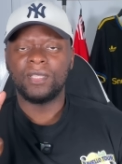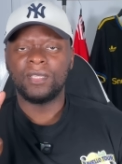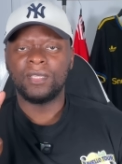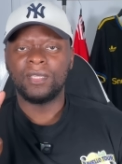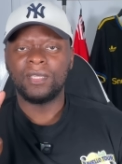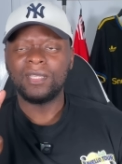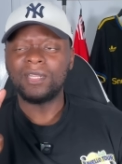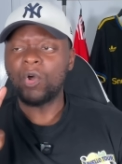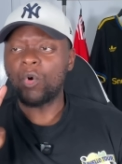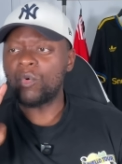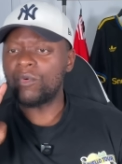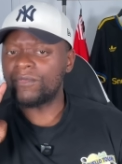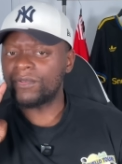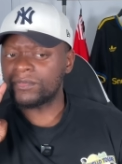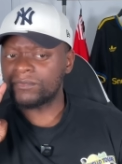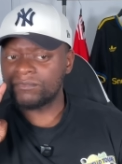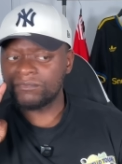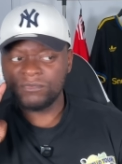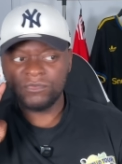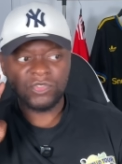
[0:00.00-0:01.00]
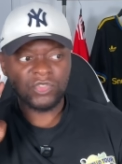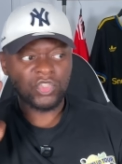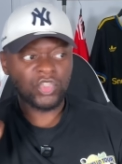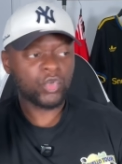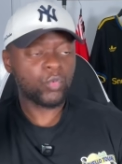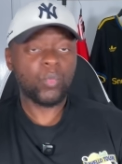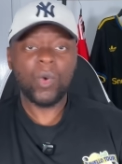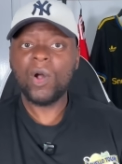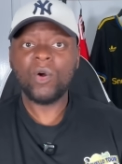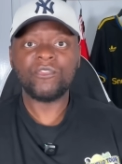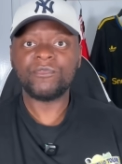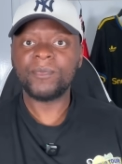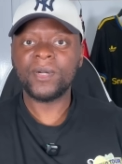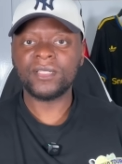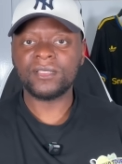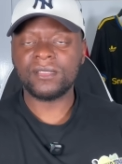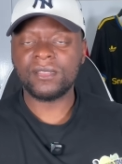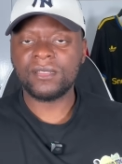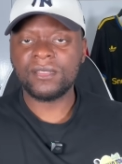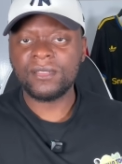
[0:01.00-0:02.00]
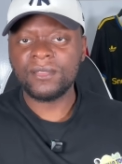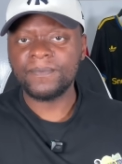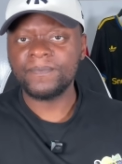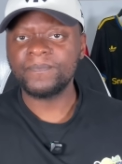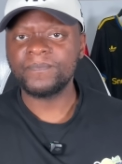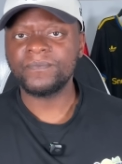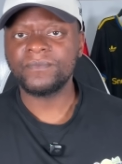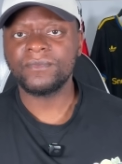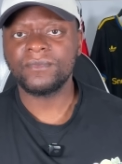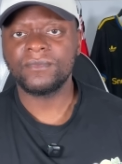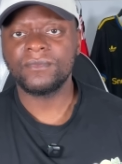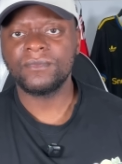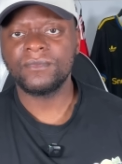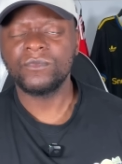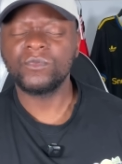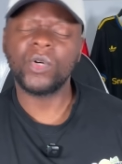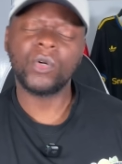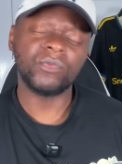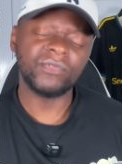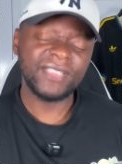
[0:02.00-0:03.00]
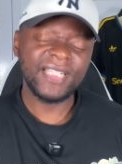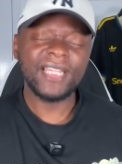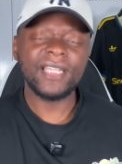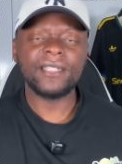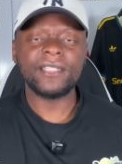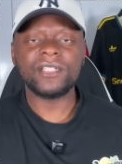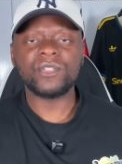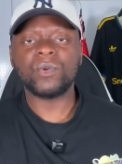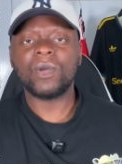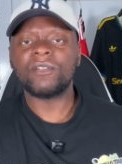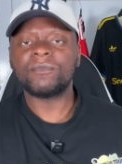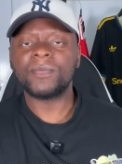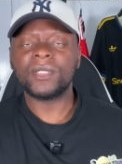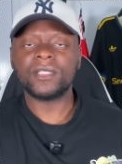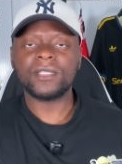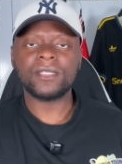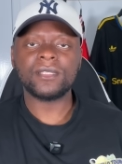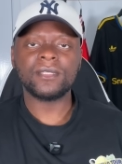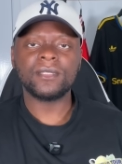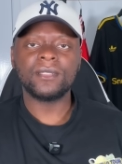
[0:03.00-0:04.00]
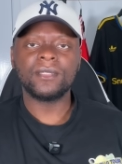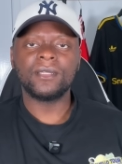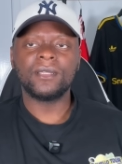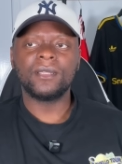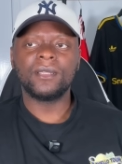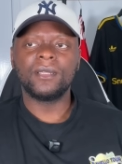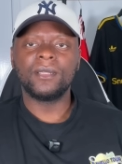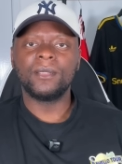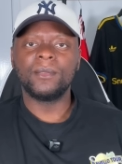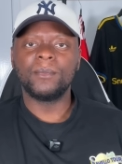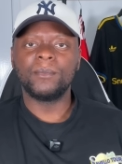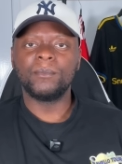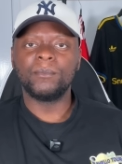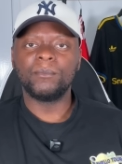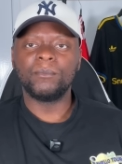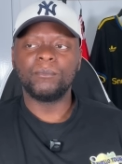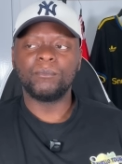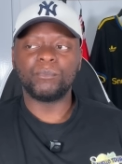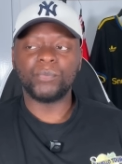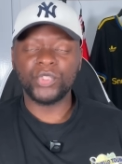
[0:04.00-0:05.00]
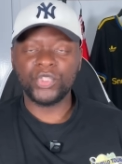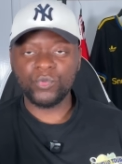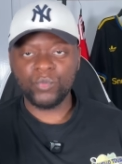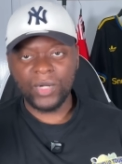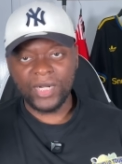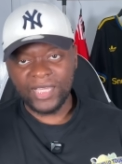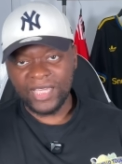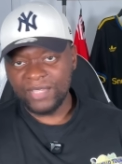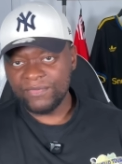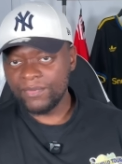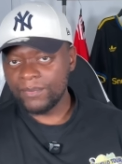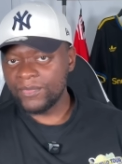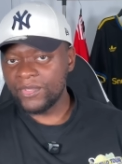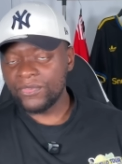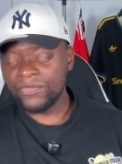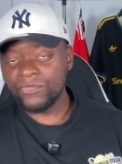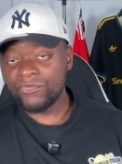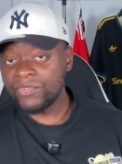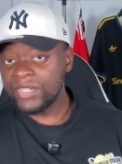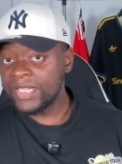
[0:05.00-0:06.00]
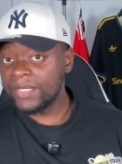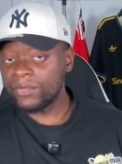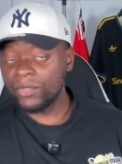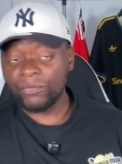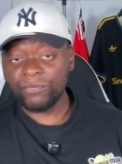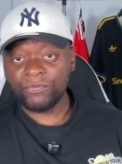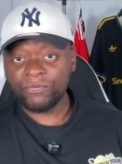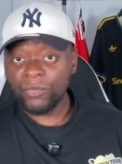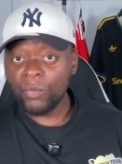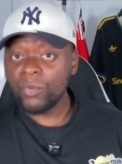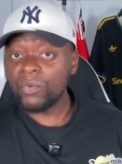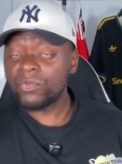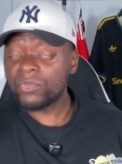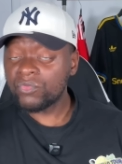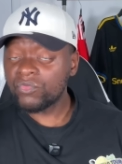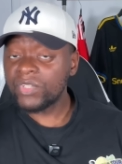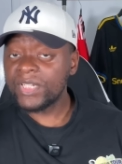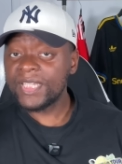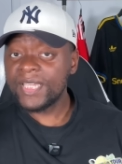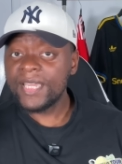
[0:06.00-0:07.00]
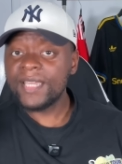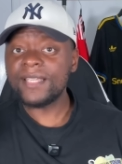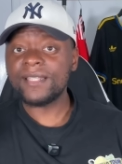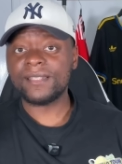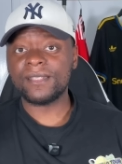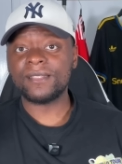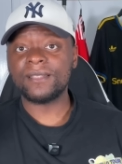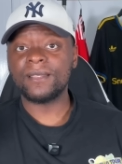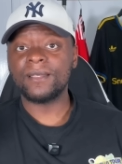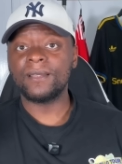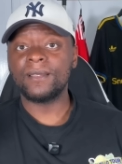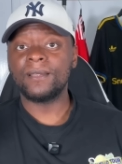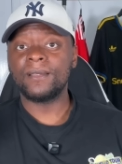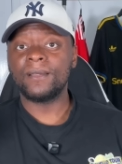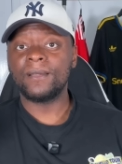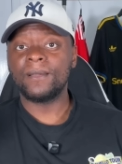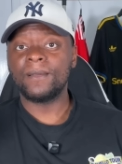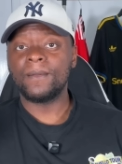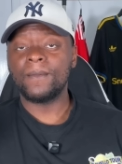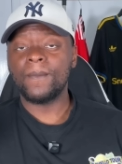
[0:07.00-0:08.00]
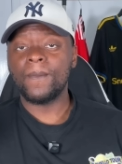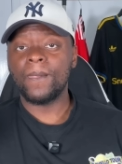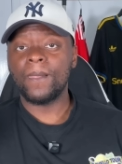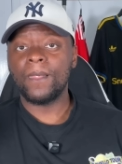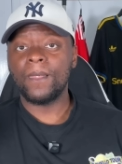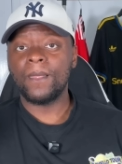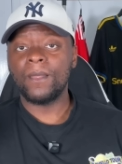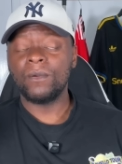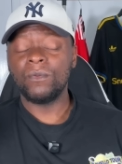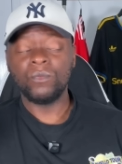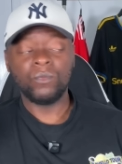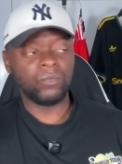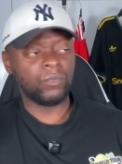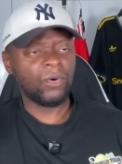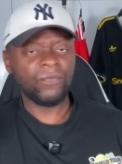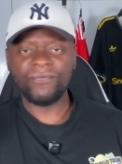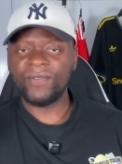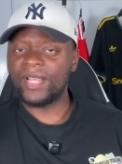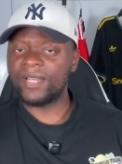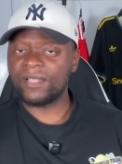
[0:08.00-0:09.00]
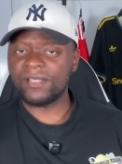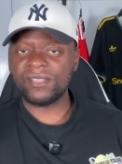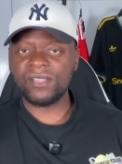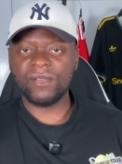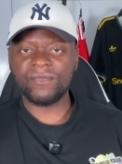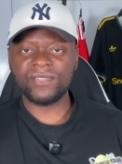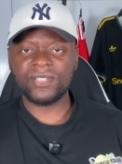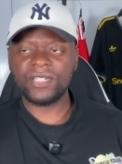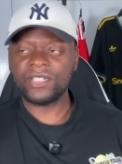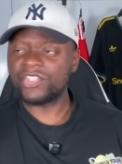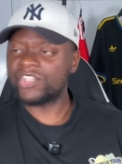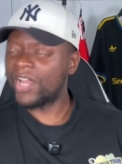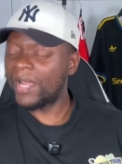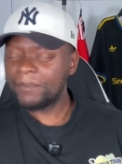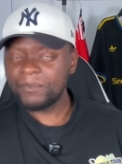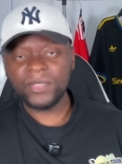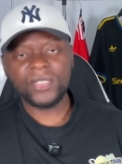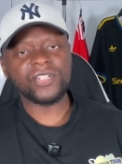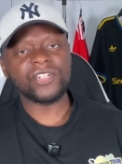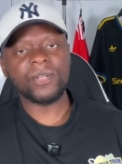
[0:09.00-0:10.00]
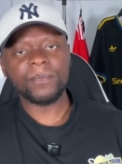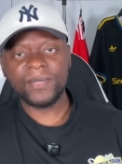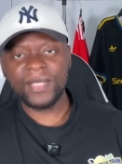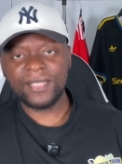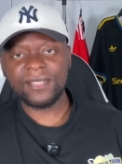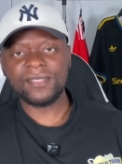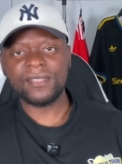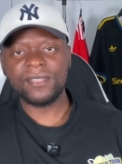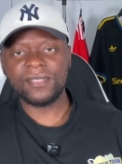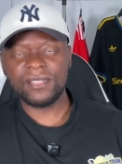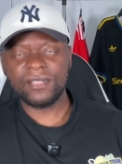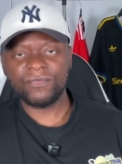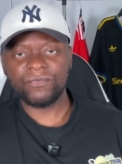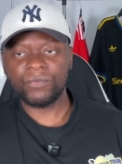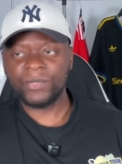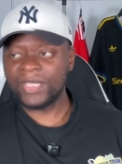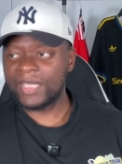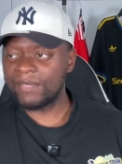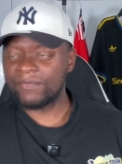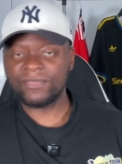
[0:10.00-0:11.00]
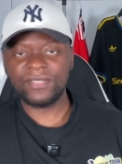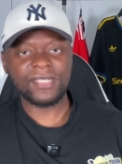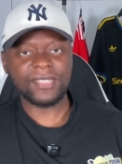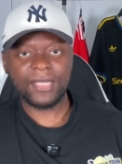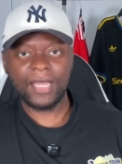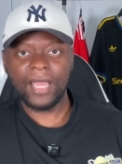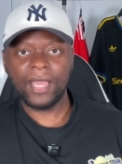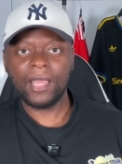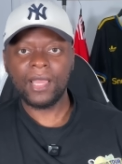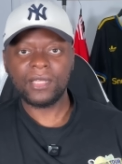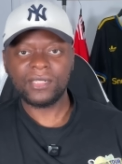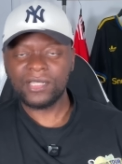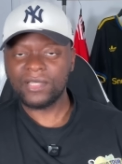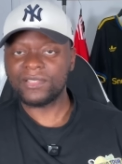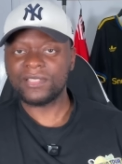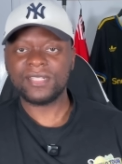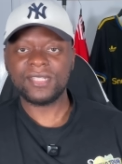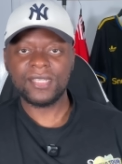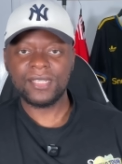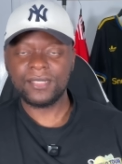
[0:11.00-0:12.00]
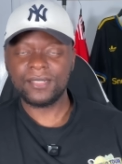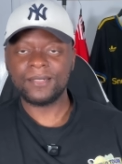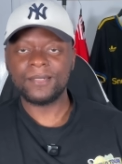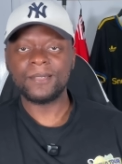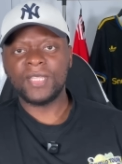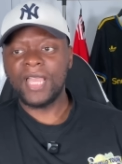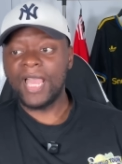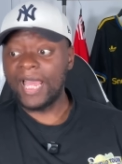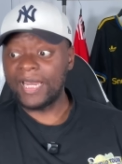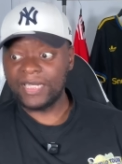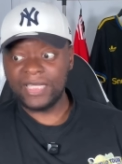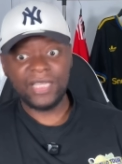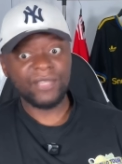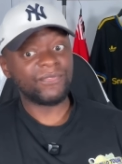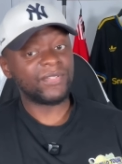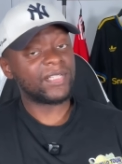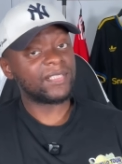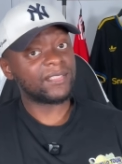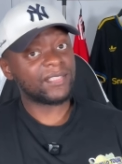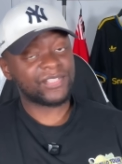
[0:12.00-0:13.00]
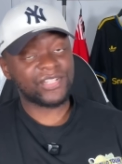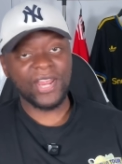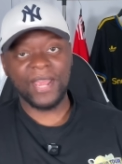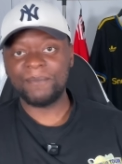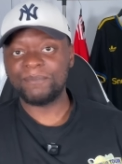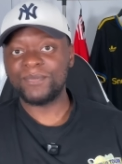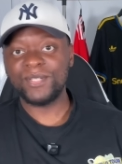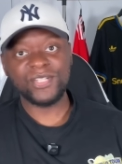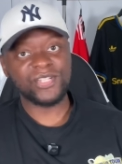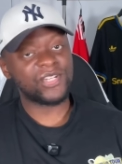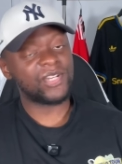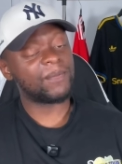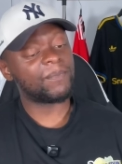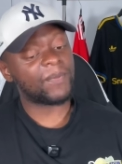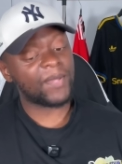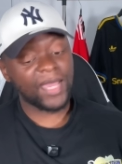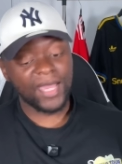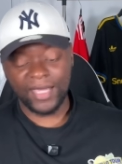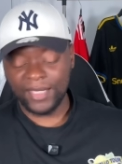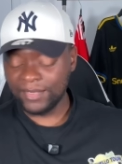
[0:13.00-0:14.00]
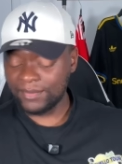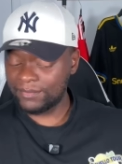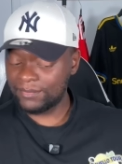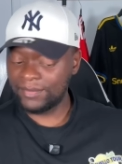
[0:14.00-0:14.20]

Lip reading: in over 12 months. Well, nearly 12 months. But you want to give him the full 3 years. We'll find ourselves in a championship next season if we give this guy another season. And even in the championship, hey,